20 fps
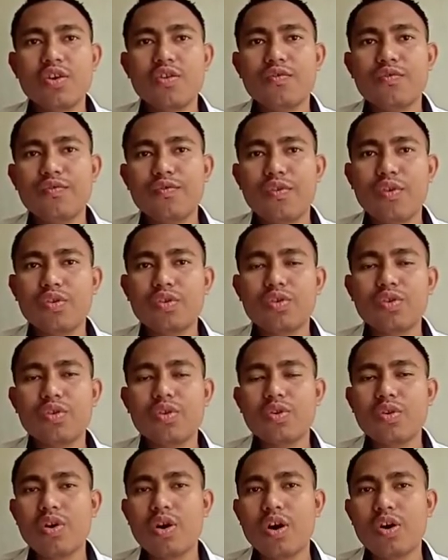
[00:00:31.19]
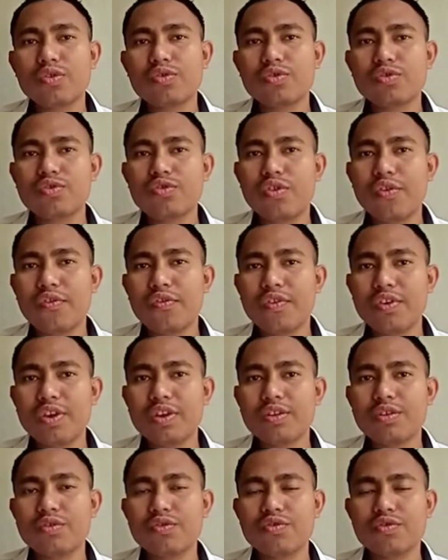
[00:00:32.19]

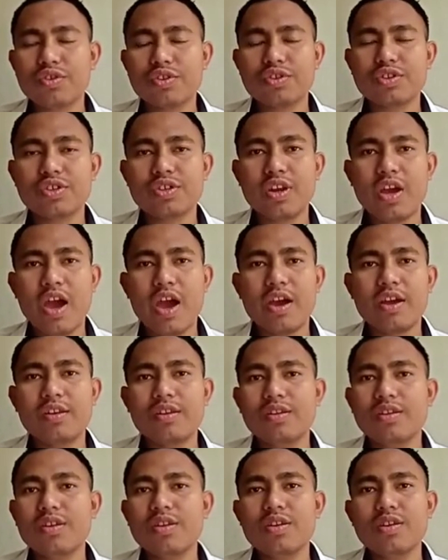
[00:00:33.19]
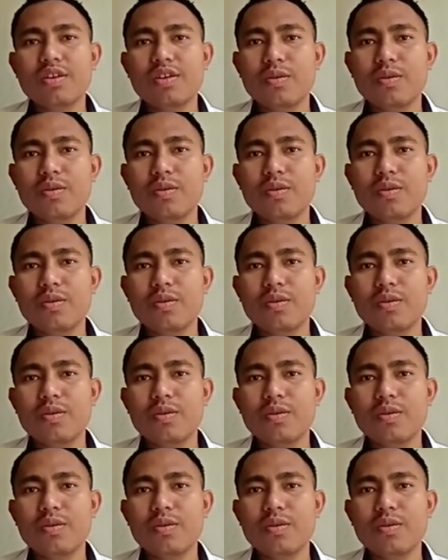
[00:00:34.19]
photoautotrophic nutrition and